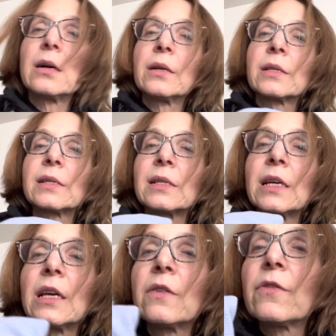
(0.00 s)
on the
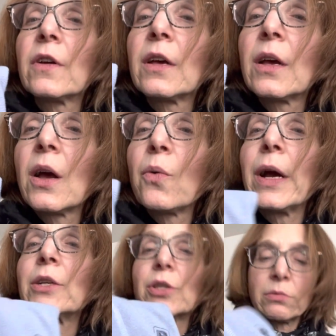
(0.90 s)
sleeve,
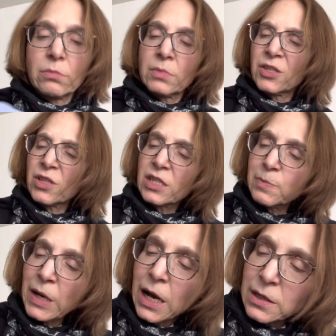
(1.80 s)
which there's a
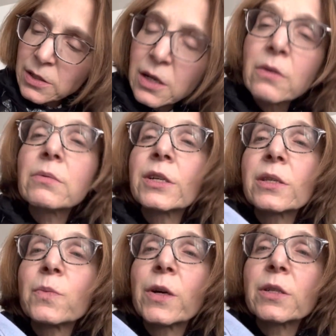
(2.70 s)
spot, so there's
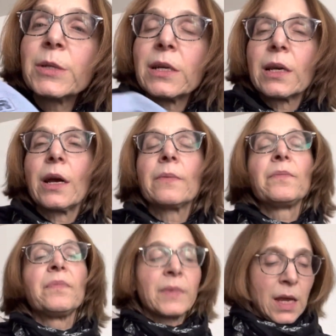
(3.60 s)
some work to be done here.
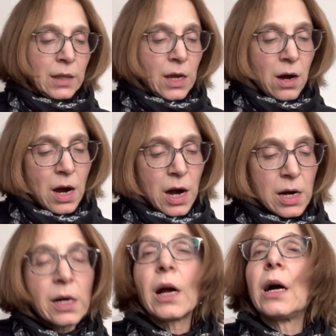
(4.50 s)
And the
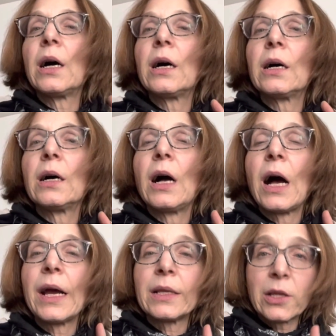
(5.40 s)
R uh,
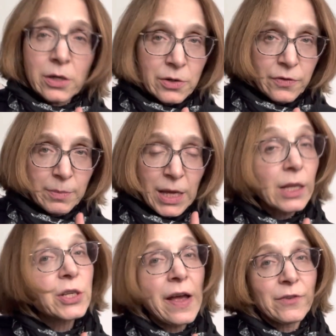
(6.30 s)
I learned from
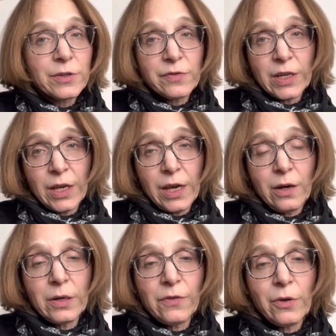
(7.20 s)
Kelly Schaffner's
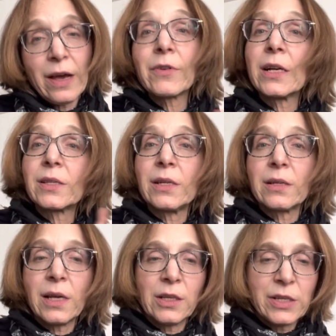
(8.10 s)
video. If you have not seen Kelly